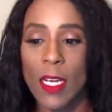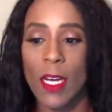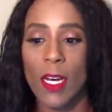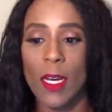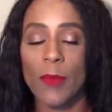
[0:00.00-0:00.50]

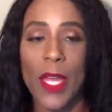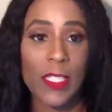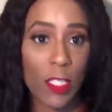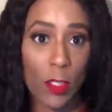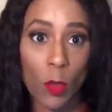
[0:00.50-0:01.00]

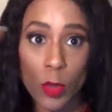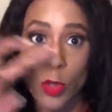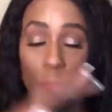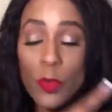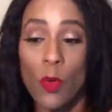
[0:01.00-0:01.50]
that's a
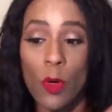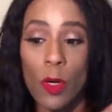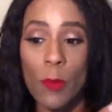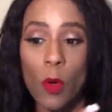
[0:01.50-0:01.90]
social norm.